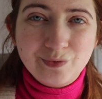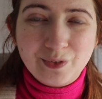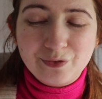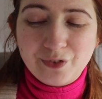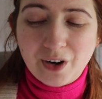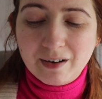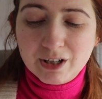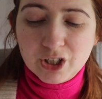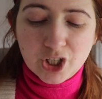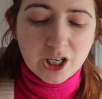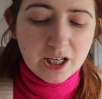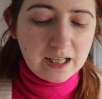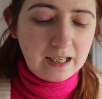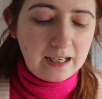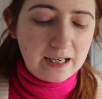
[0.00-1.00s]
very
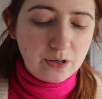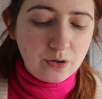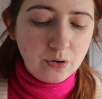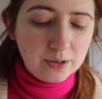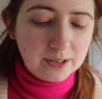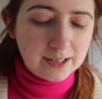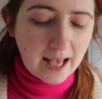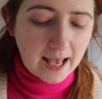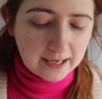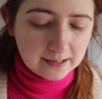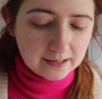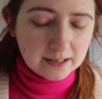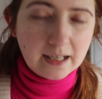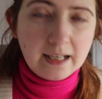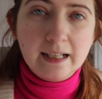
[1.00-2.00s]
cheekily got
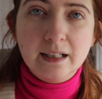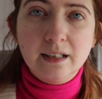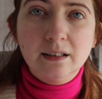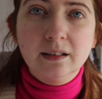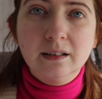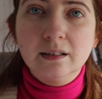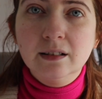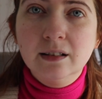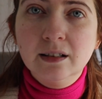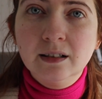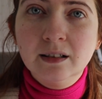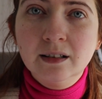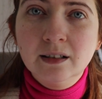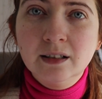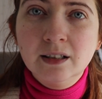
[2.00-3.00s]
sent a little
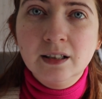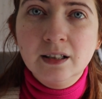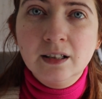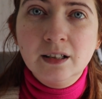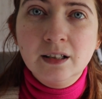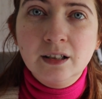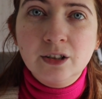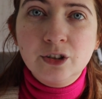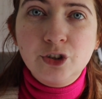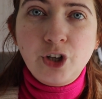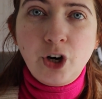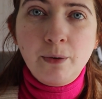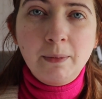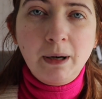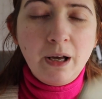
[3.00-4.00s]

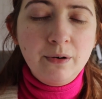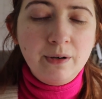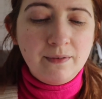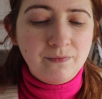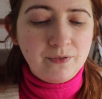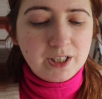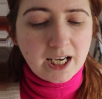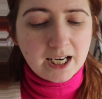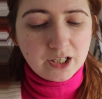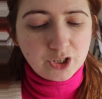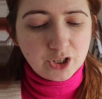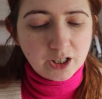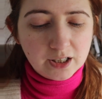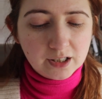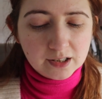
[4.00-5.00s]
Jo Malone
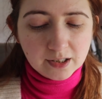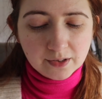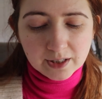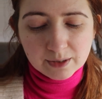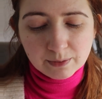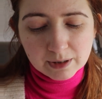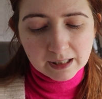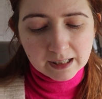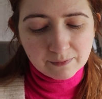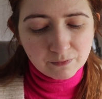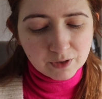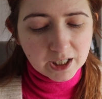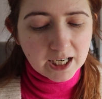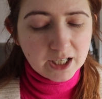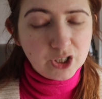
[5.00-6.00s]
invitation. So this was an
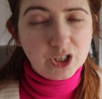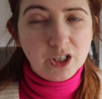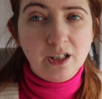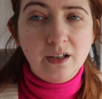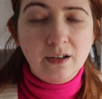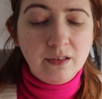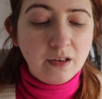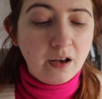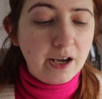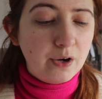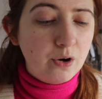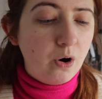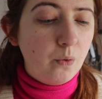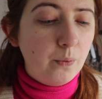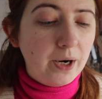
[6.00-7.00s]
invitation that I
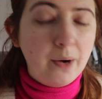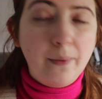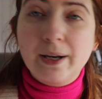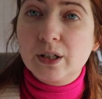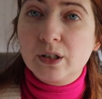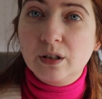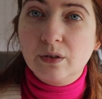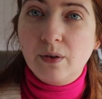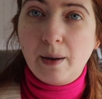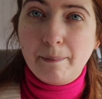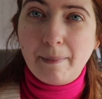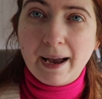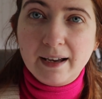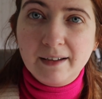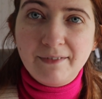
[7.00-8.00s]
got when I went to a
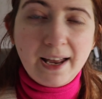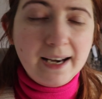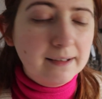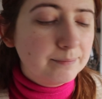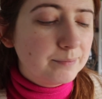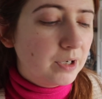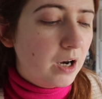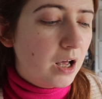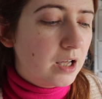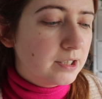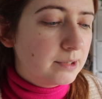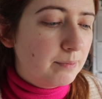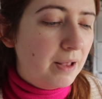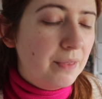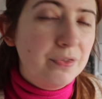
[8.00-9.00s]
MAC event
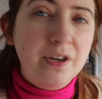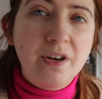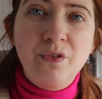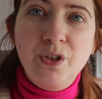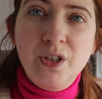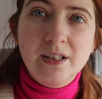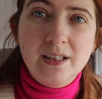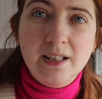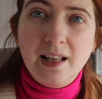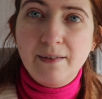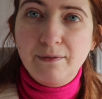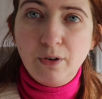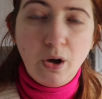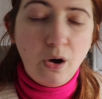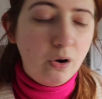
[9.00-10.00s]
last month, and if you see
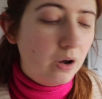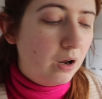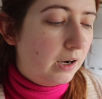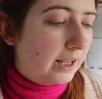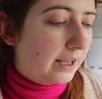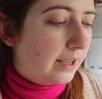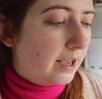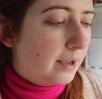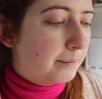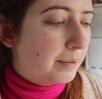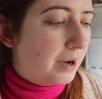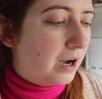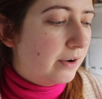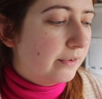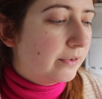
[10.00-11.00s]
that vlog, I'll link it
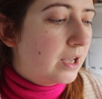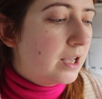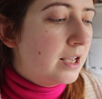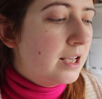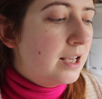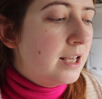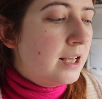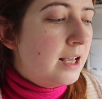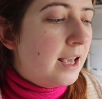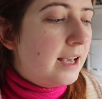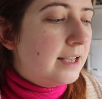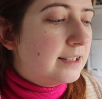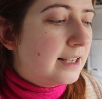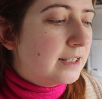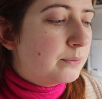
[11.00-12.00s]
above.
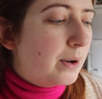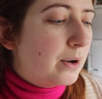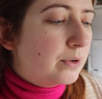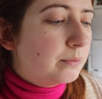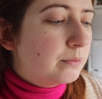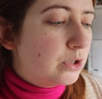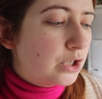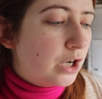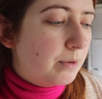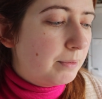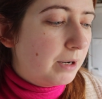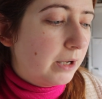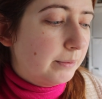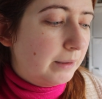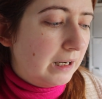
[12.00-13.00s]
It says, "Welcome to Jo
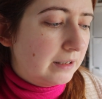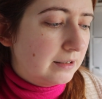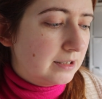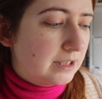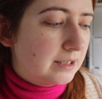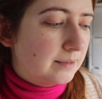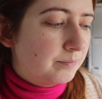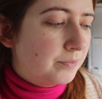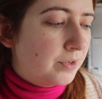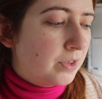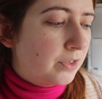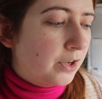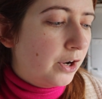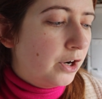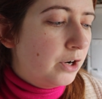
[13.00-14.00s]
Malone London,
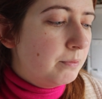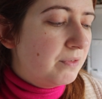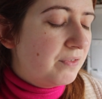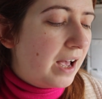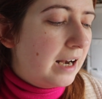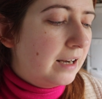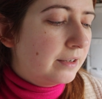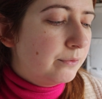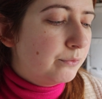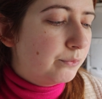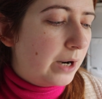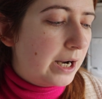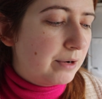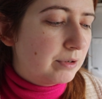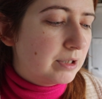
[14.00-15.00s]
the home of elegant
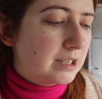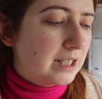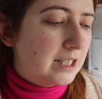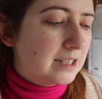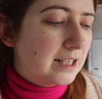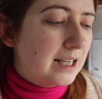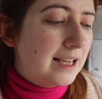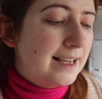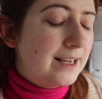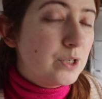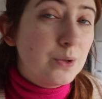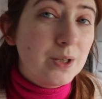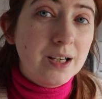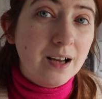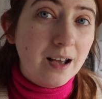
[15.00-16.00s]
fragrances,
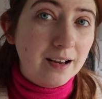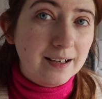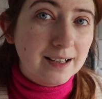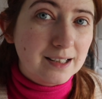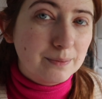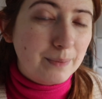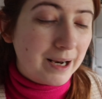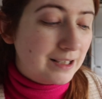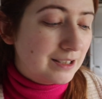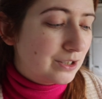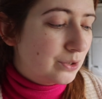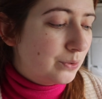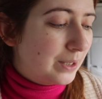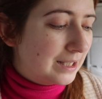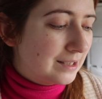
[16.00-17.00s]
each with an
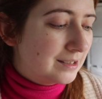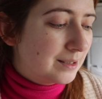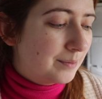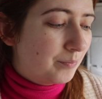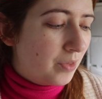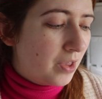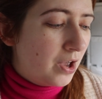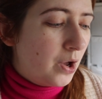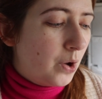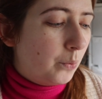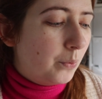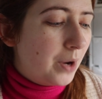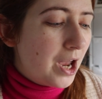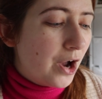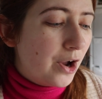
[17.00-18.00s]
unexpected twist.
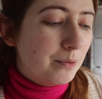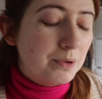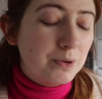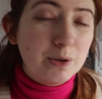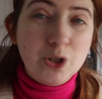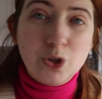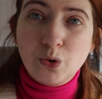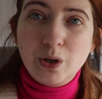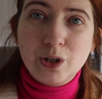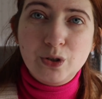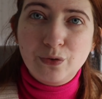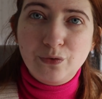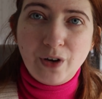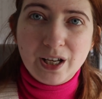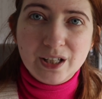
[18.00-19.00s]
We hope you enjoyed
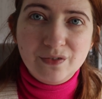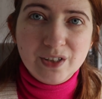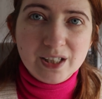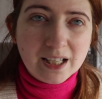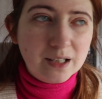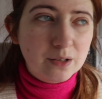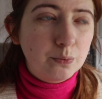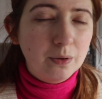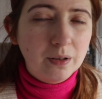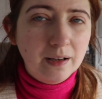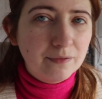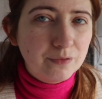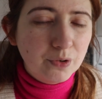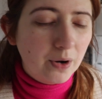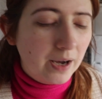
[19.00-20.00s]
your first visit." Well,
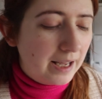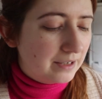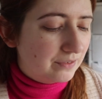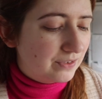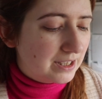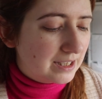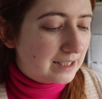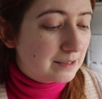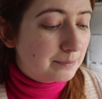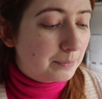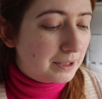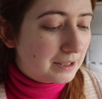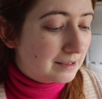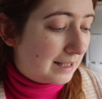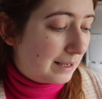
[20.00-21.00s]
I've not had a visit,
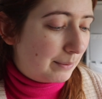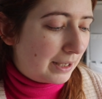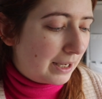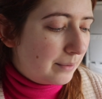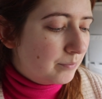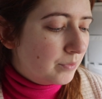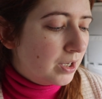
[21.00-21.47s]
but there we go.